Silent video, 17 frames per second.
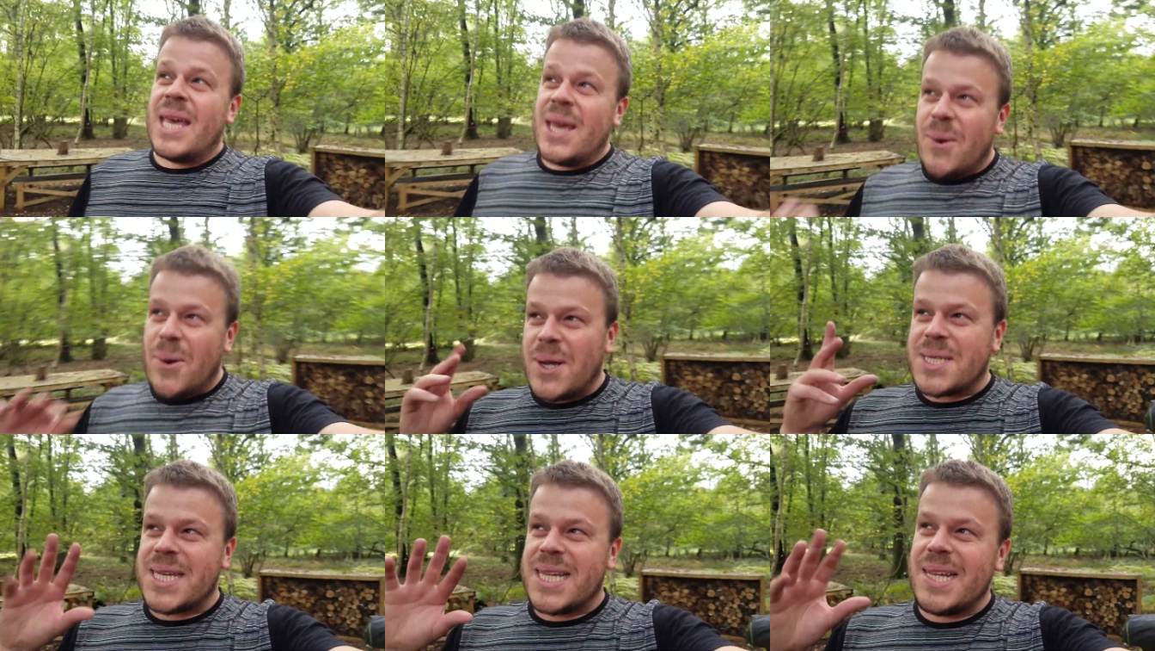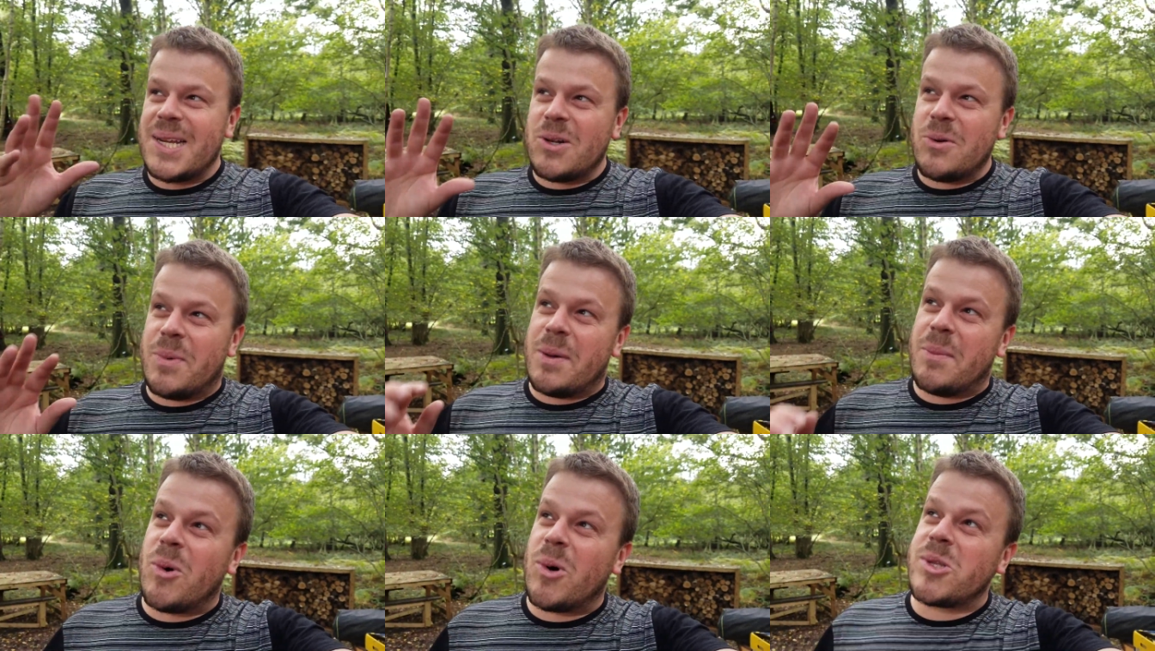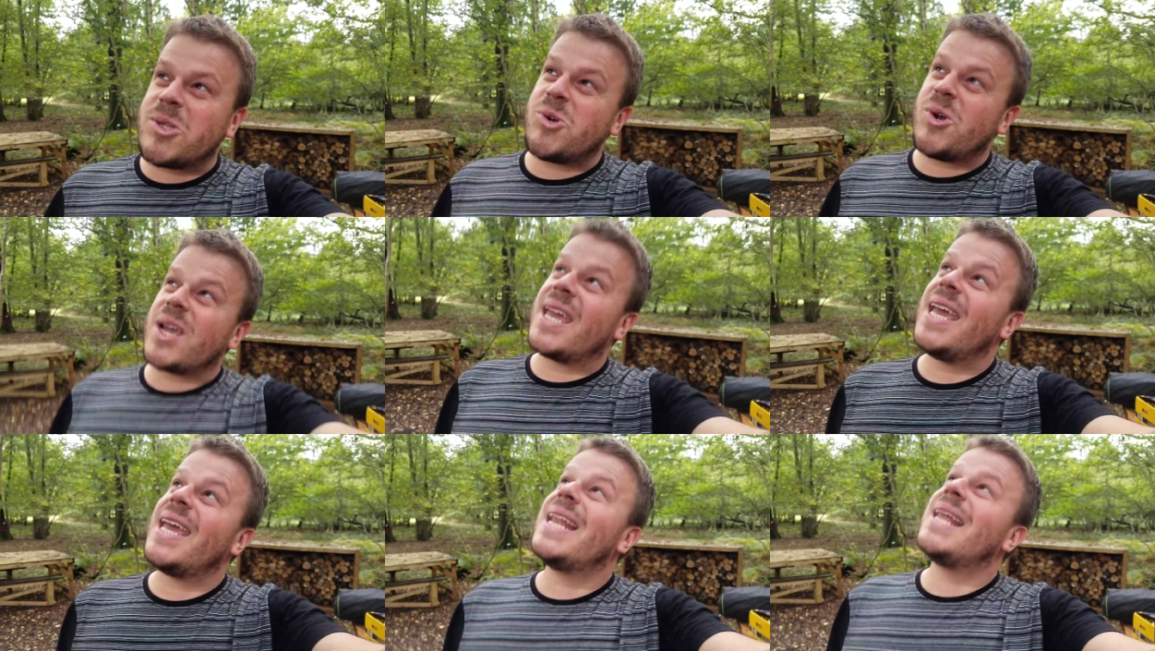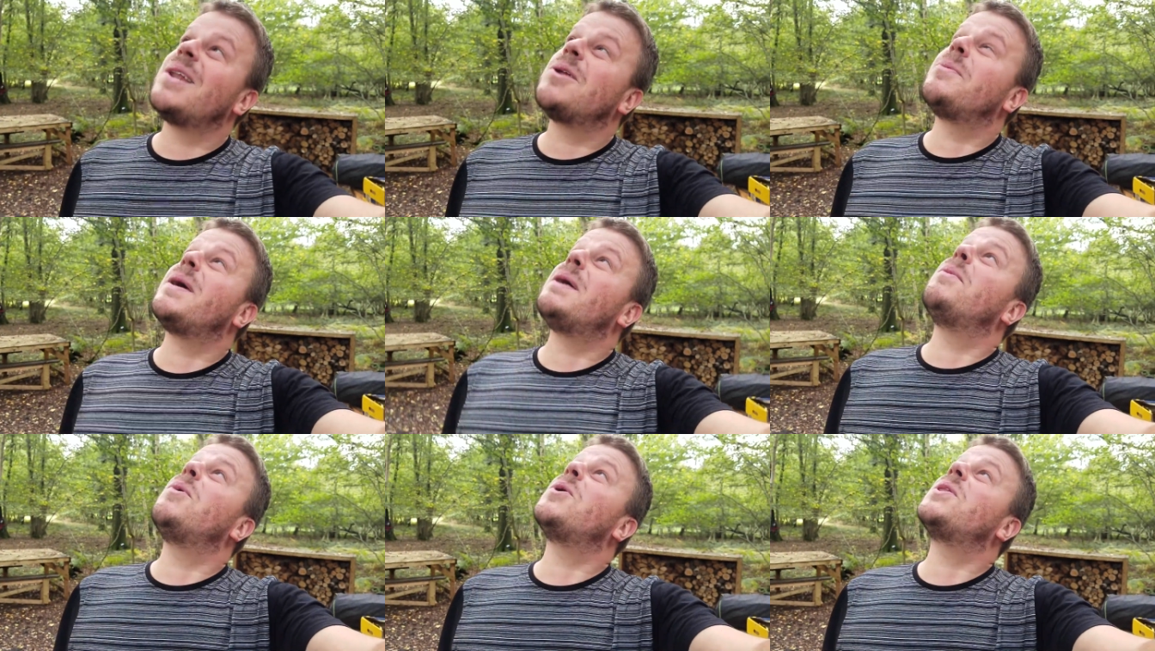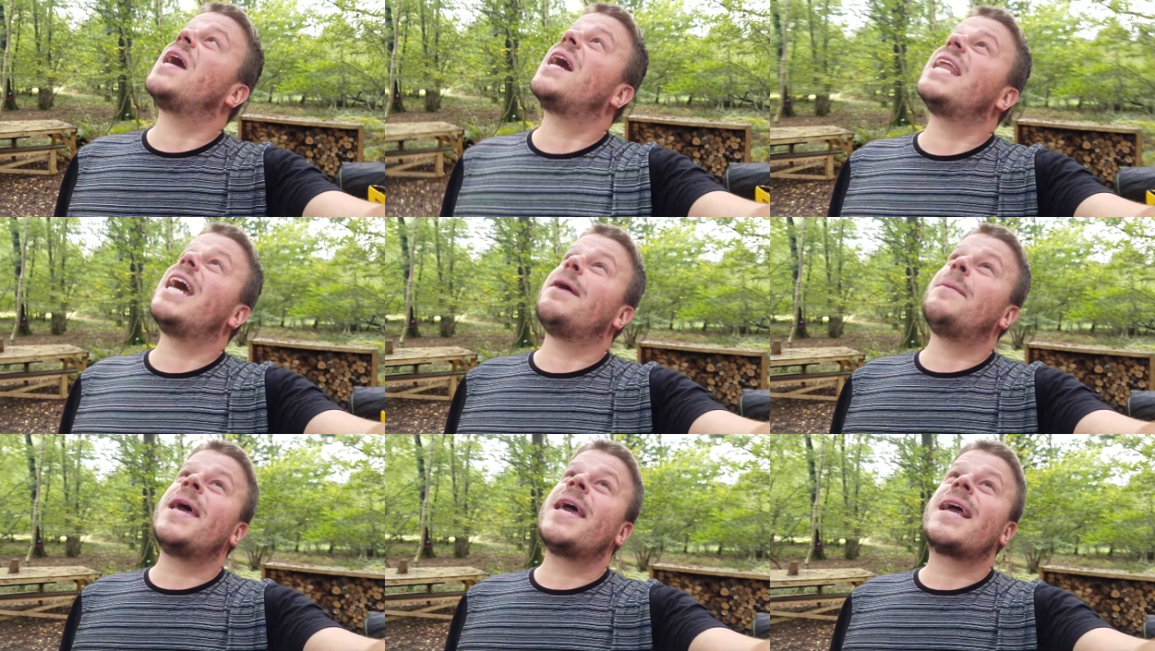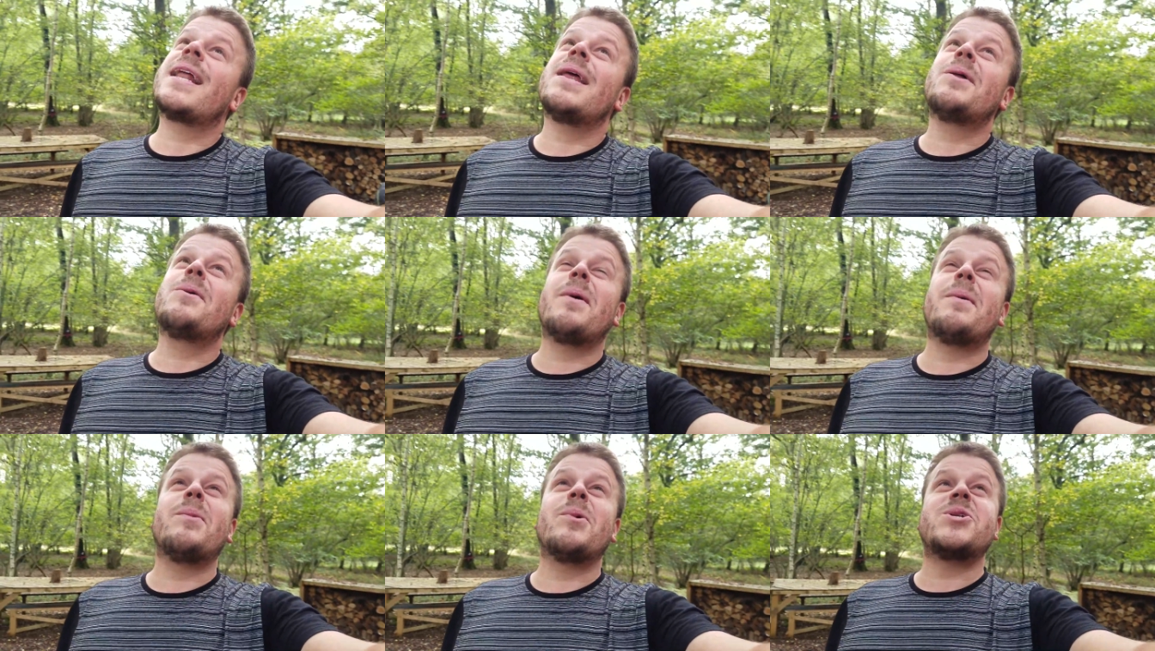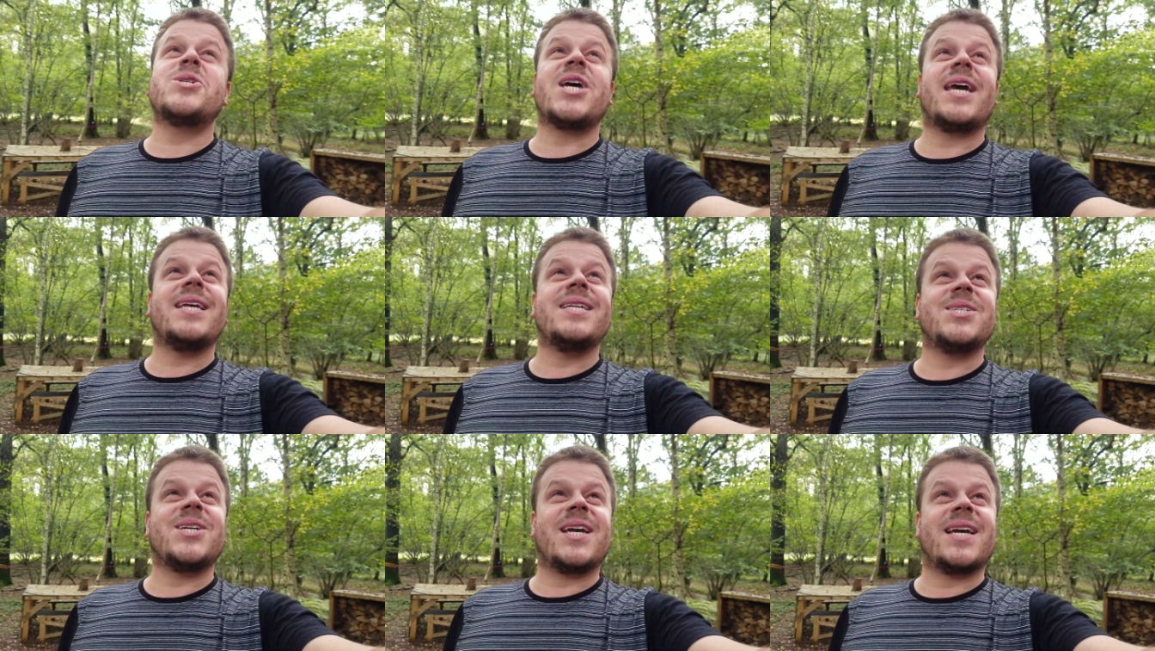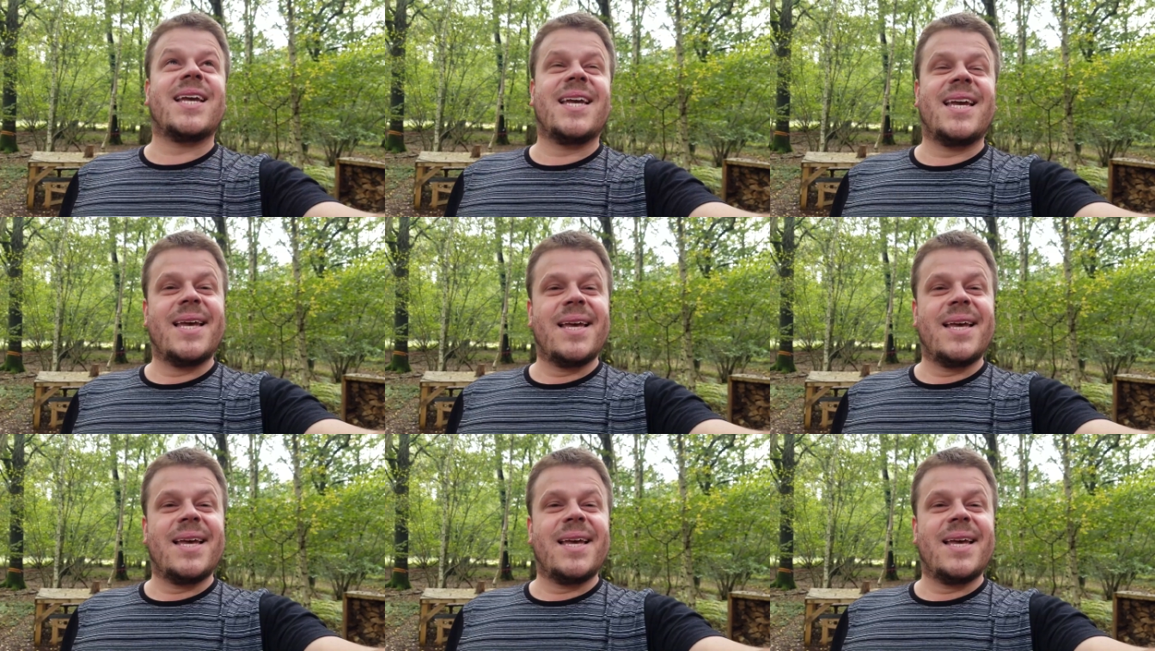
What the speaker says: where it's a little bit more tricky, a little bit more dynamic, a little bit more changing,